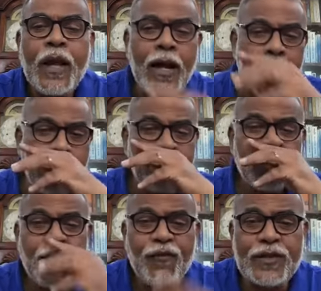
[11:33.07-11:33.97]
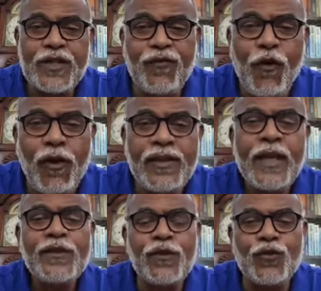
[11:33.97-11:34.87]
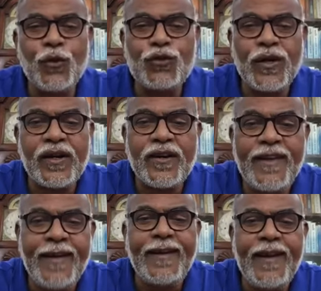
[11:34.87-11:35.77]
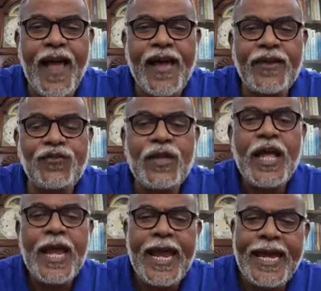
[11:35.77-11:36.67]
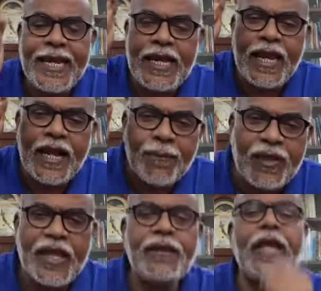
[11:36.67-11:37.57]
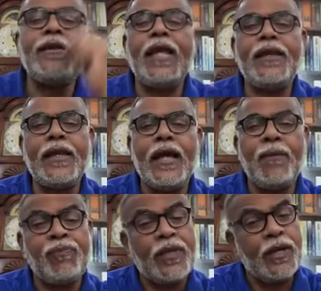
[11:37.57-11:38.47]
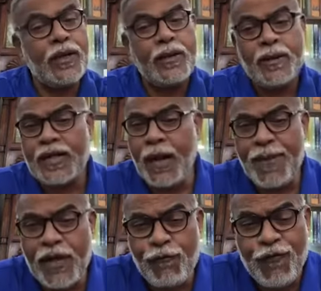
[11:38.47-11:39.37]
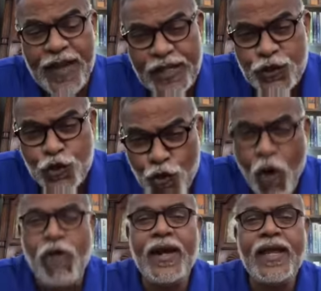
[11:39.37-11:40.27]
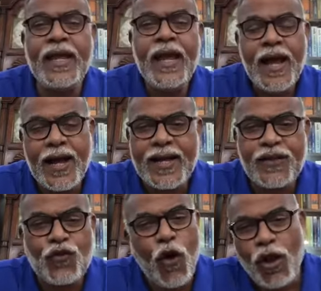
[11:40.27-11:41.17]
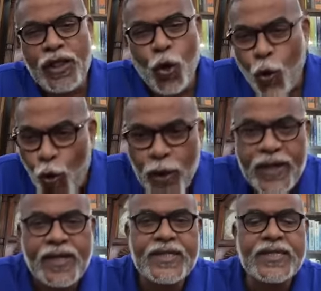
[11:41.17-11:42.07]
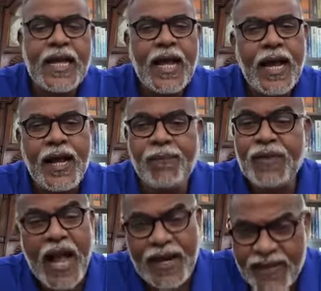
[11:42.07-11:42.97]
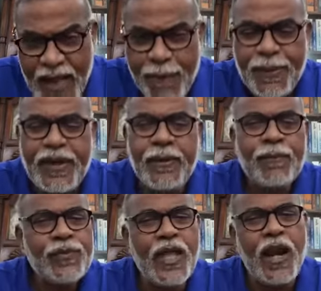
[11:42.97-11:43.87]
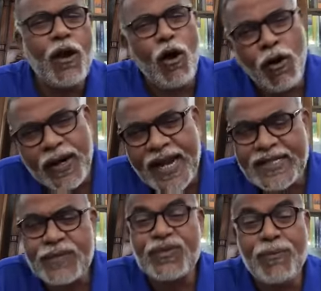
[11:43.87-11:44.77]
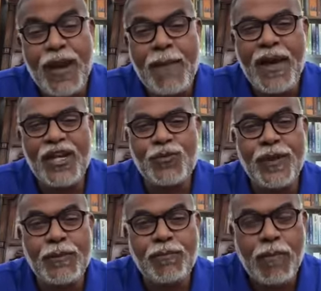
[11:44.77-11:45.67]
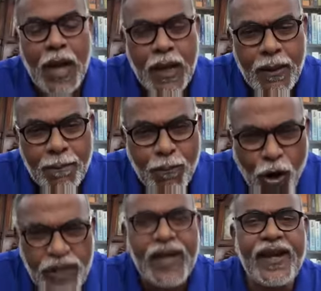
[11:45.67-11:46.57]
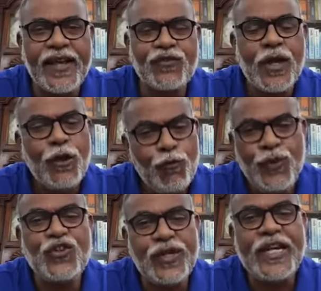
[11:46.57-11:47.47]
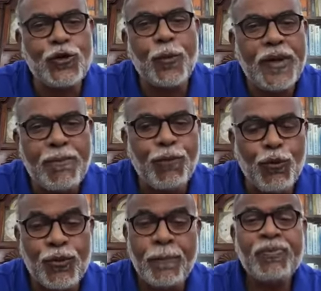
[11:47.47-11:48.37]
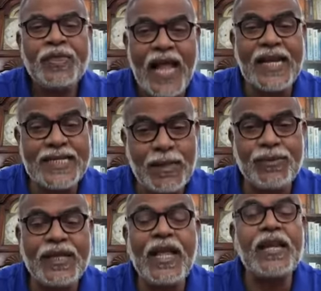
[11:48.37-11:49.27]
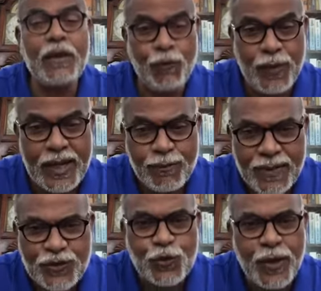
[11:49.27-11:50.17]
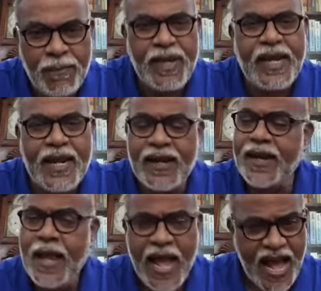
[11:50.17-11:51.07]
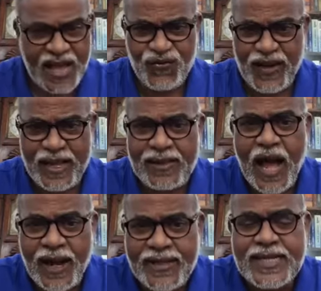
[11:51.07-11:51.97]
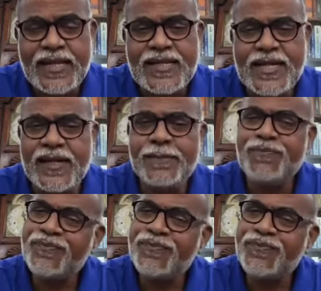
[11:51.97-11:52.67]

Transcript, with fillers: Uh, first of all, the solution really lies in in in, in um, coming very strongly against all the hoarders uh, that is happening. There are all kinds of supply management uh, bottlenecks which need to be improved. That is something that we must do immediately. As far as dal is concerned,